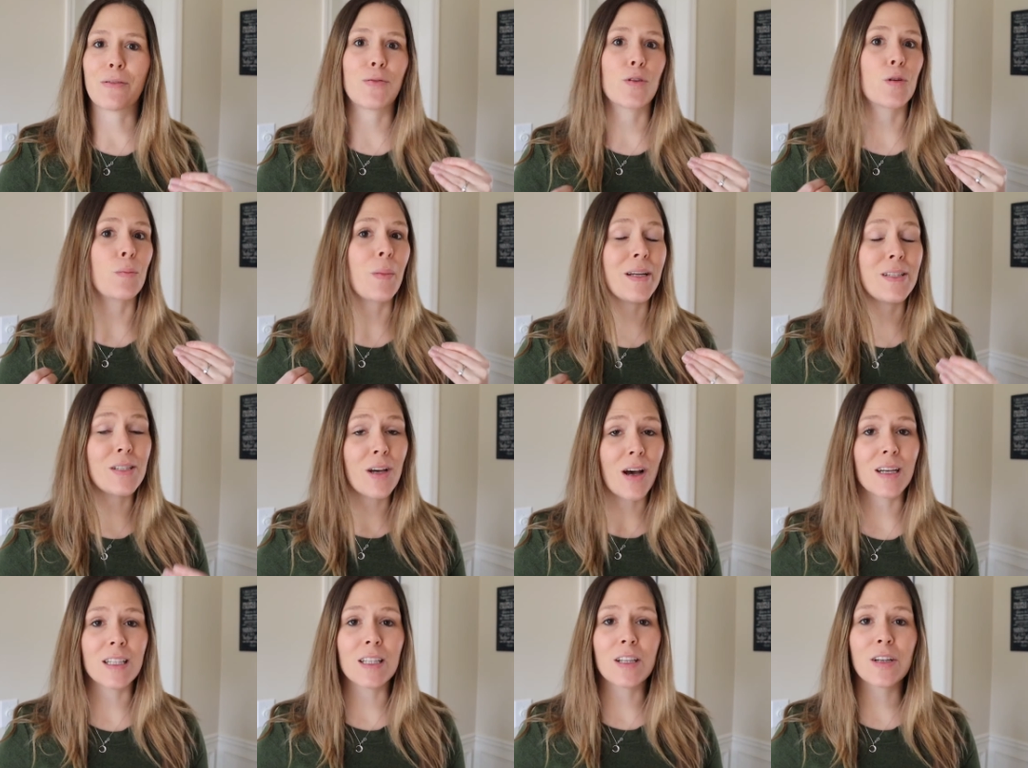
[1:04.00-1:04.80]
for my
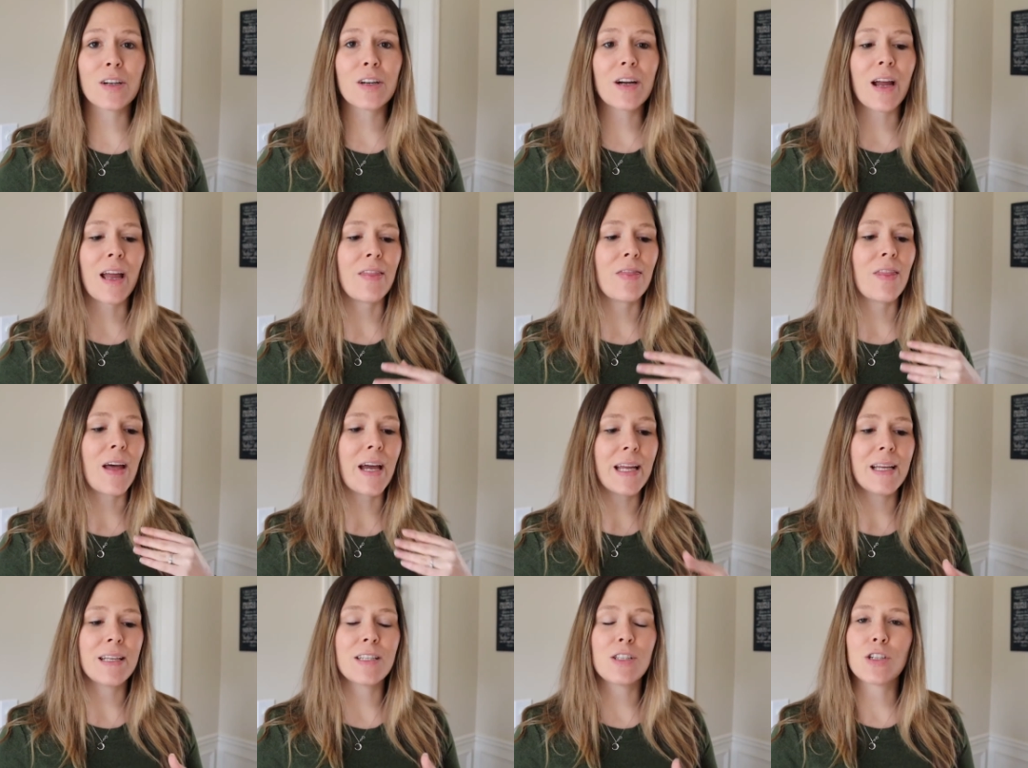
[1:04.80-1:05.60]
toddler and
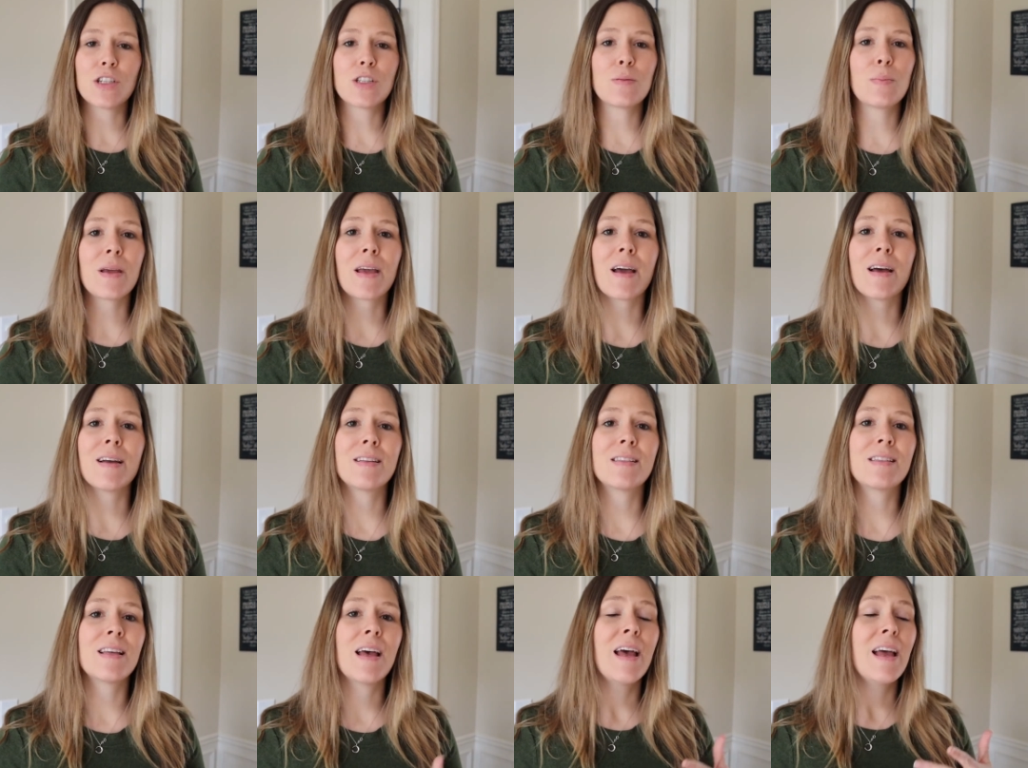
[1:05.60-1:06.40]
that is just
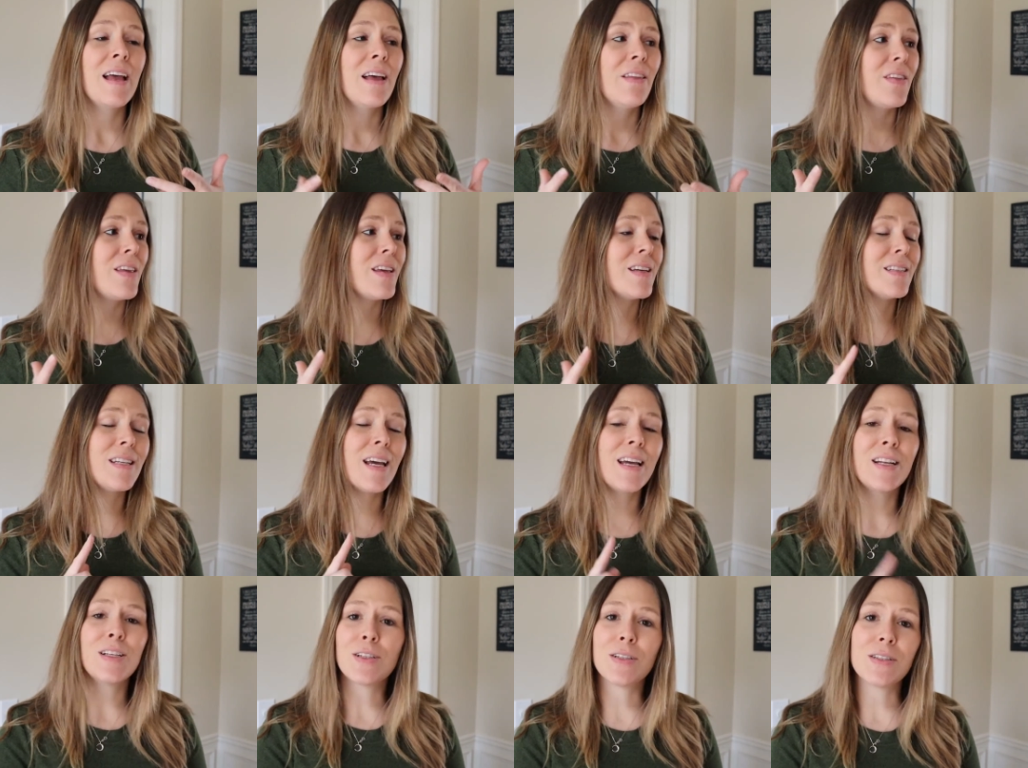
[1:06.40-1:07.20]
because the
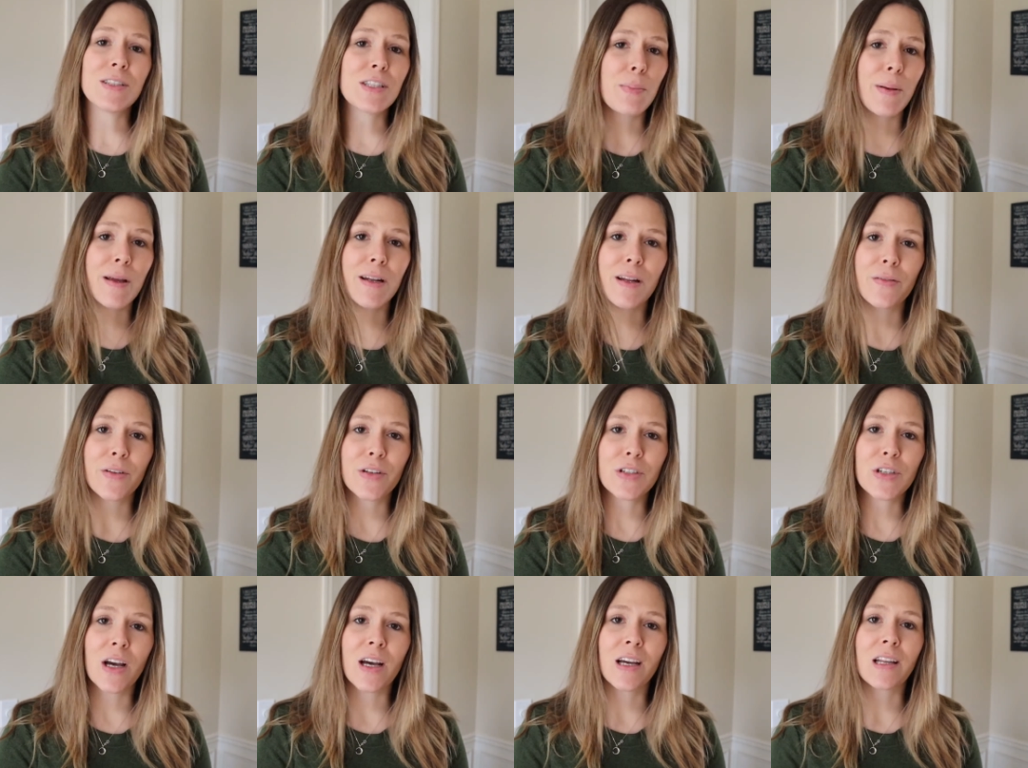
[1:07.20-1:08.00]
attention span of
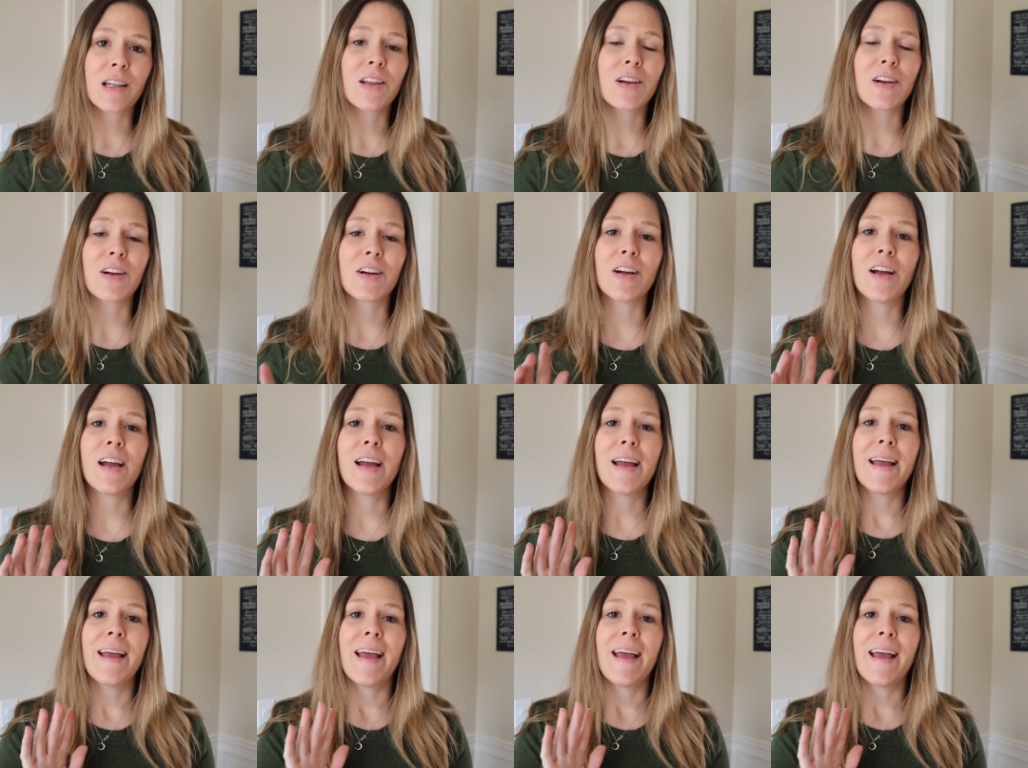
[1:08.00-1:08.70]
your toddler